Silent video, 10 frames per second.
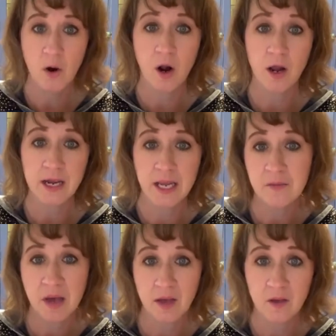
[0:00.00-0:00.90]
on
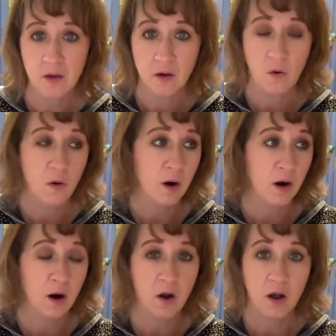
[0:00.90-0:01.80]
email
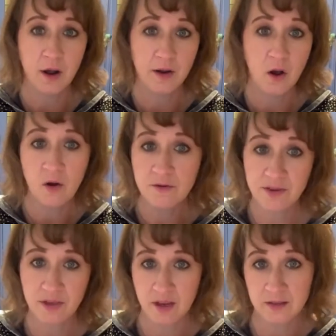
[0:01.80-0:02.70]
or on all the
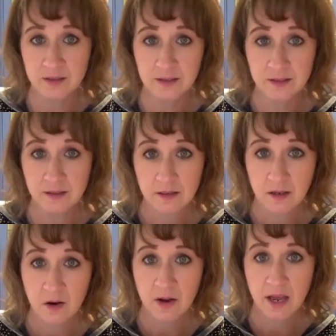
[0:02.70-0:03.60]
things.
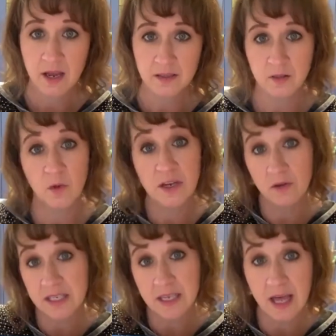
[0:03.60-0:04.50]
Okay? So when you
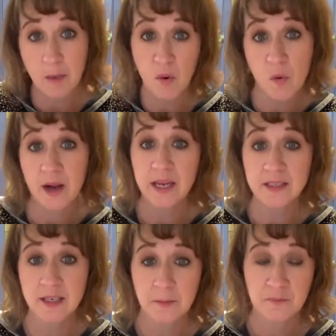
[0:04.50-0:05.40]
get to that
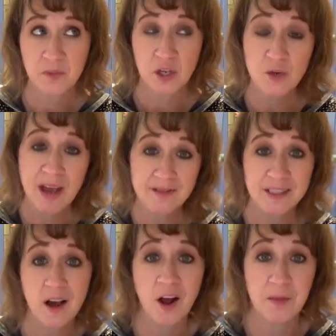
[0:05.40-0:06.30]
point, you have
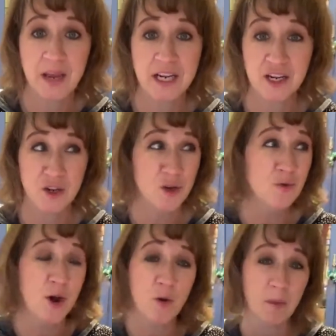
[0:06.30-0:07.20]
this automated and you
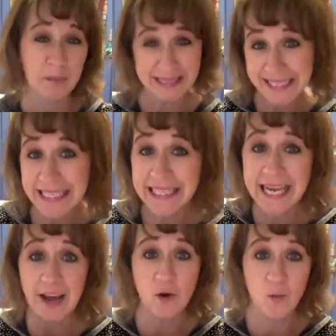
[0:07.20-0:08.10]
know completely
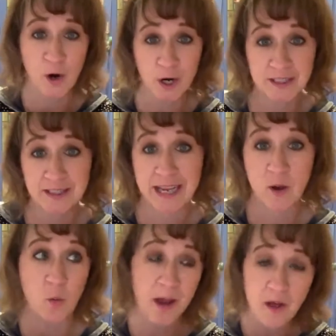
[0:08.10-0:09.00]
how it works, like
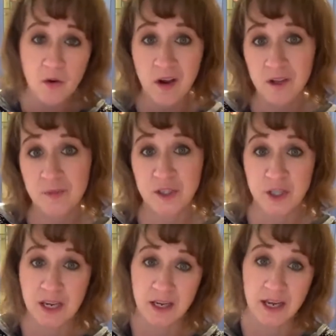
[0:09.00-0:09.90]
a well-oiled
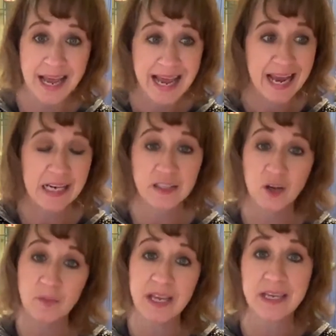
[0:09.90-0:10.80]
machine. And it's
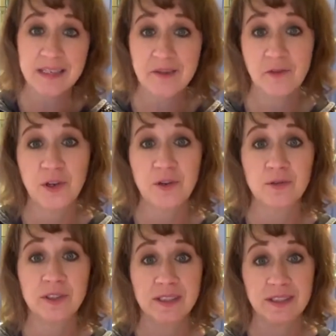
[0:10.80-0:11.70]
going to be easy for
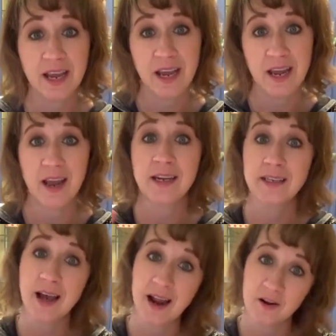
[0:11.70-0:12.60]
you to say, hey, I need
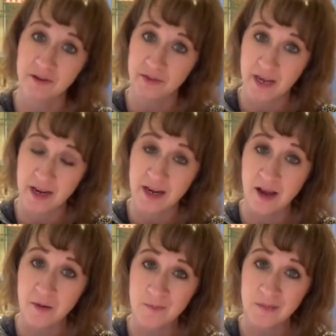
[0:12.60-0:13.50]
to hire a VA
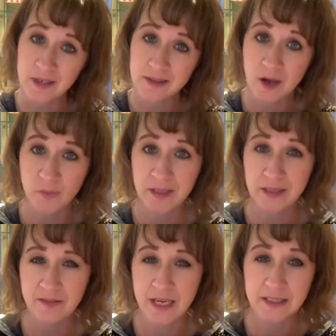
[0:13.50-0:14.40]
now to help
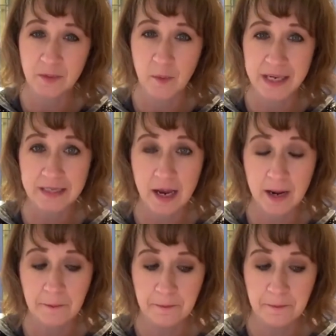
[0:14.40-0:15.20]
alleviate some of my time.